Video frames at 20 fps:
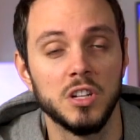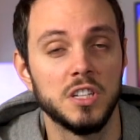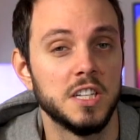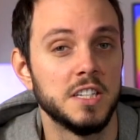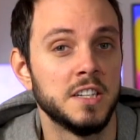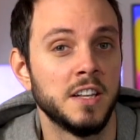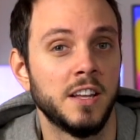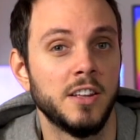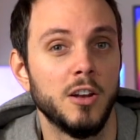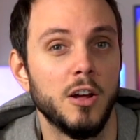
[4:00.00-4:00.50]

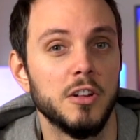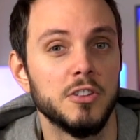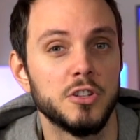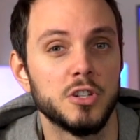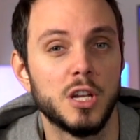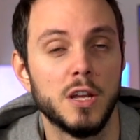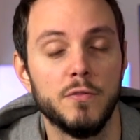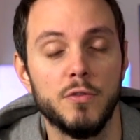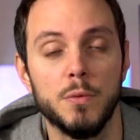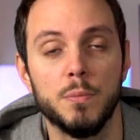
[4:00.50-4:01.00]
Assistant can
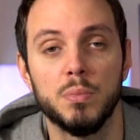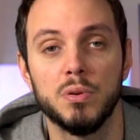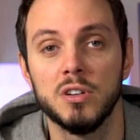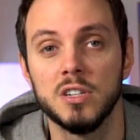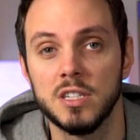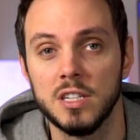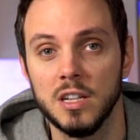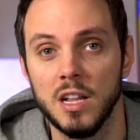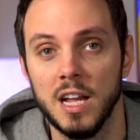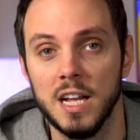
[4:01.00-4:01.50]
also give you
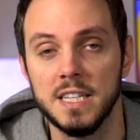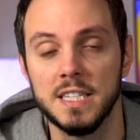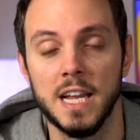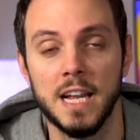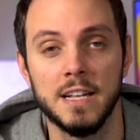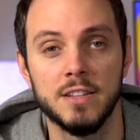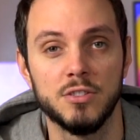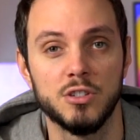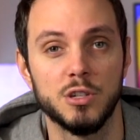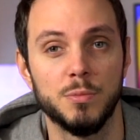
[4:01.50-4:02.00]
personalized
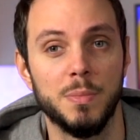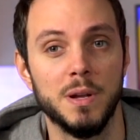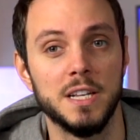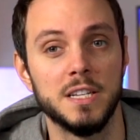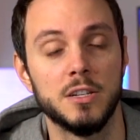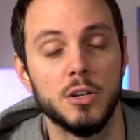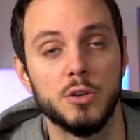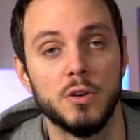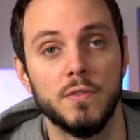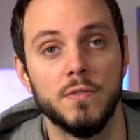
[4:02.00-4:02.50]
answers
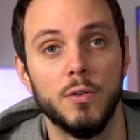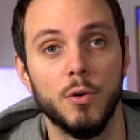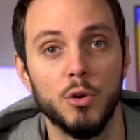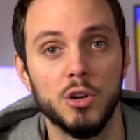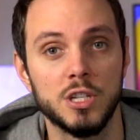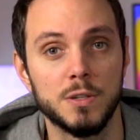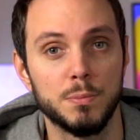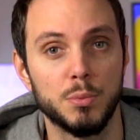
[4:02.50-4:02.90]
based on your voice